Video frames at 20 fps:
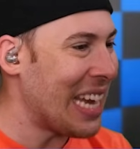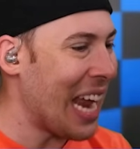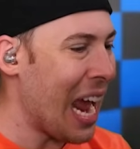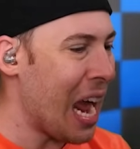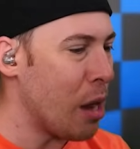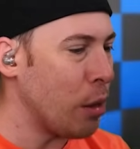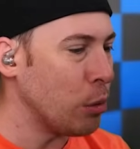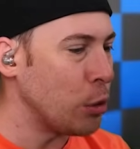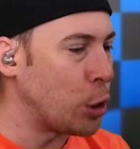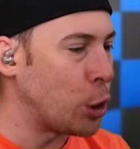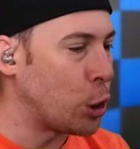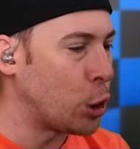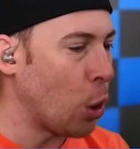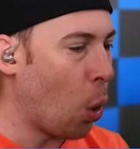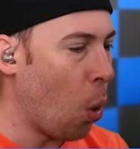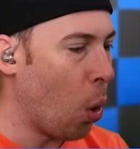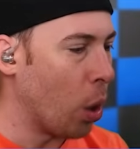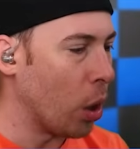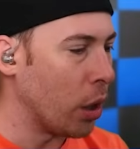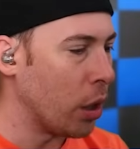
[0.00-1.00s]
down
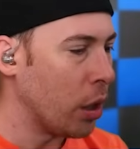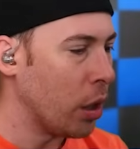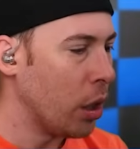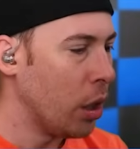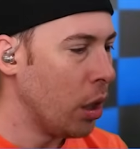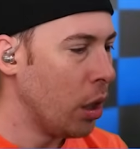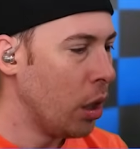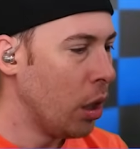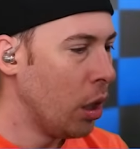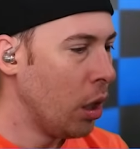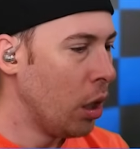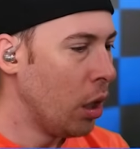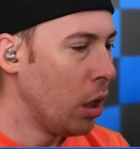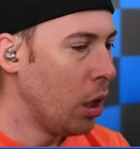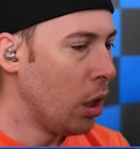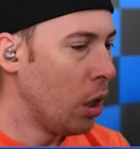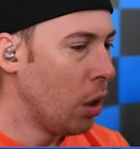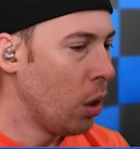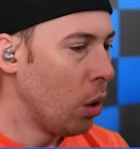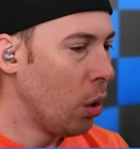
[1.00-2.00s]
sword.
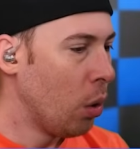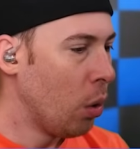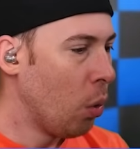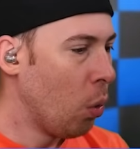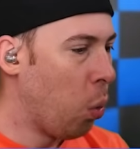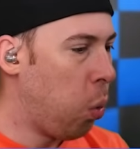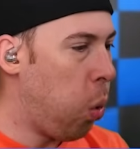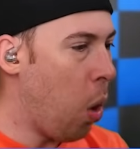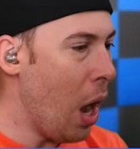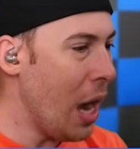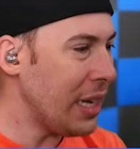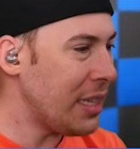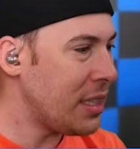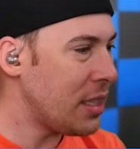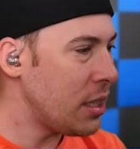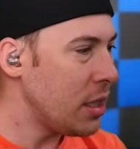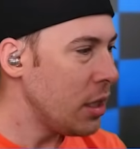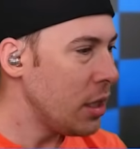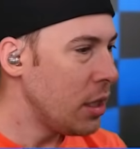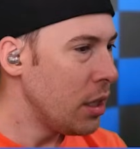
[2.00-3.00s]

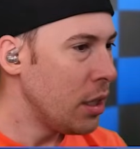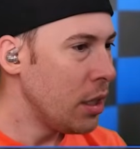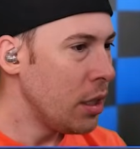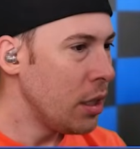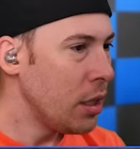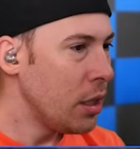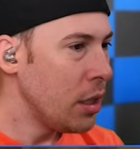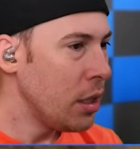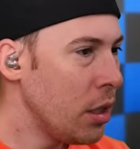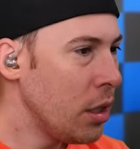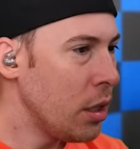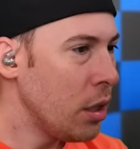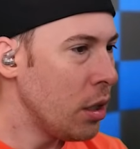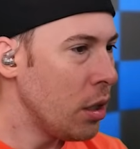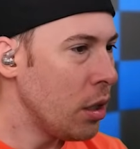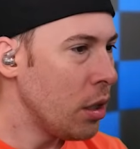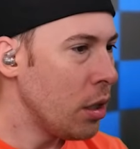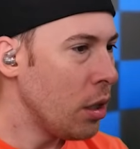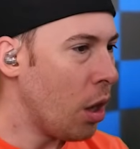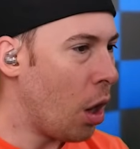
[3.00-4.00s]
What?
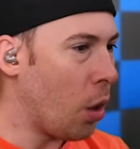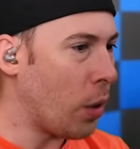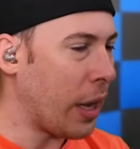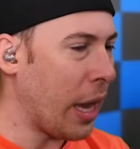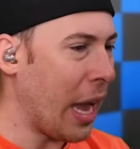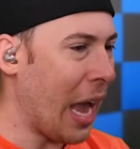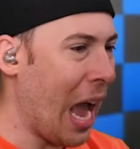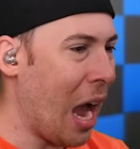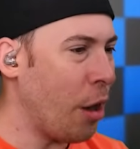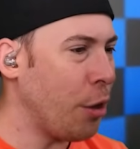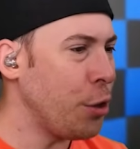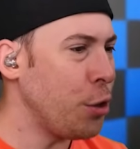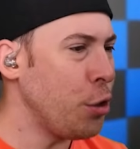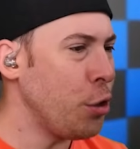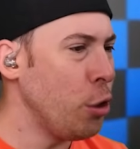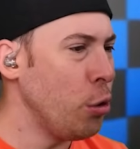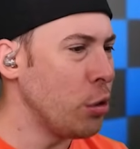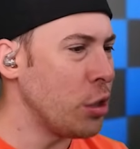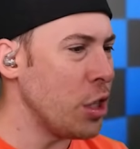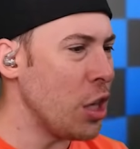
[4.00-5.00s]
Okay, how do you
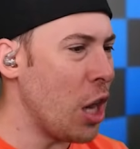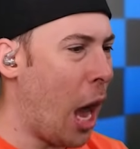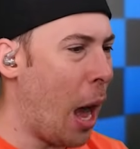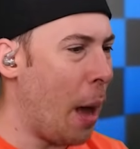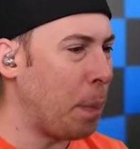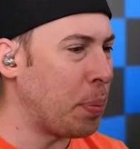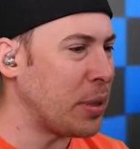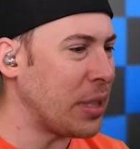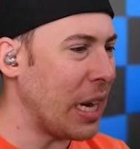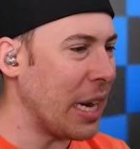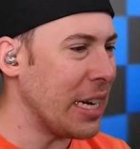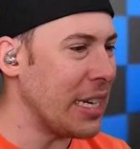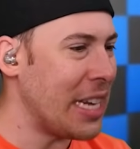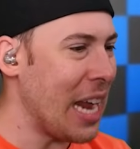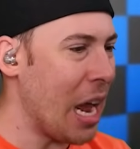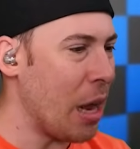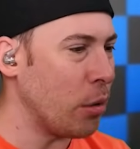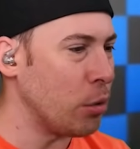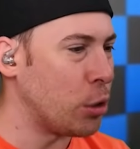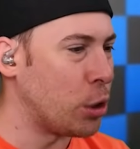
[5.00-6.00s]
use upside
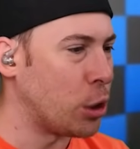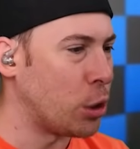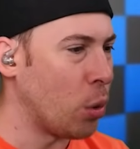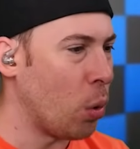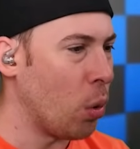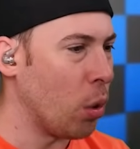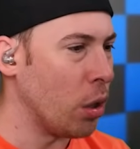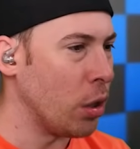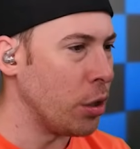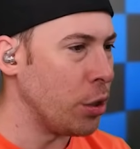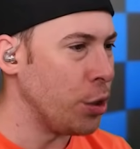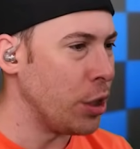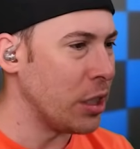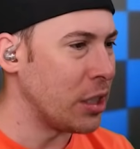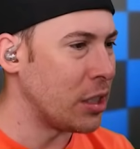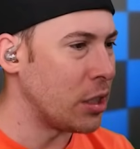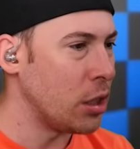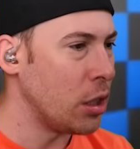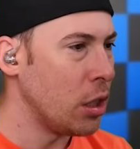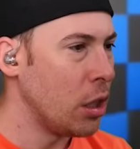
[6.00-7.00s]
down sword? You
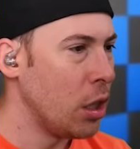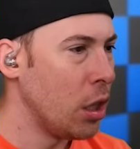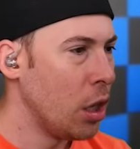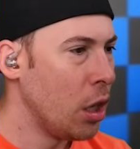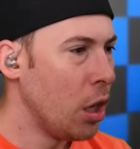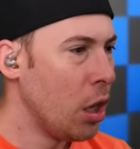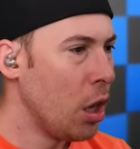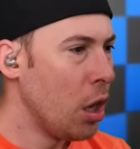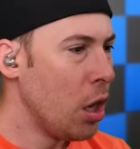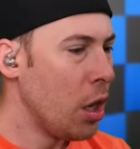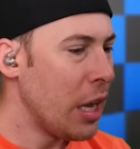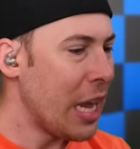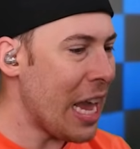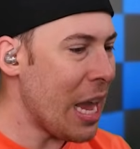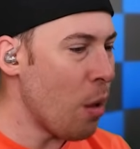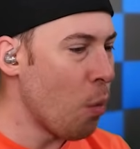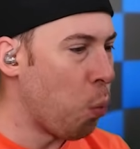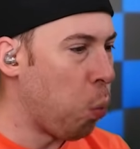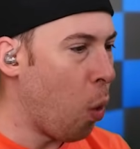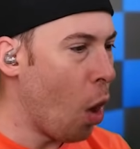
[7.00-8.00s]
just,
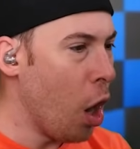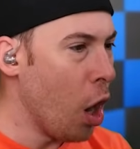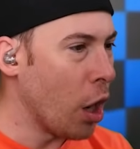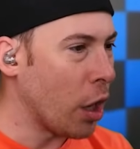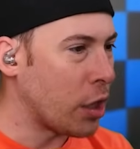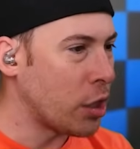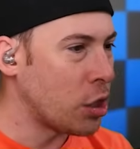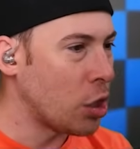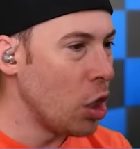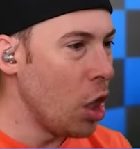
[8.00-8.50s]
it works,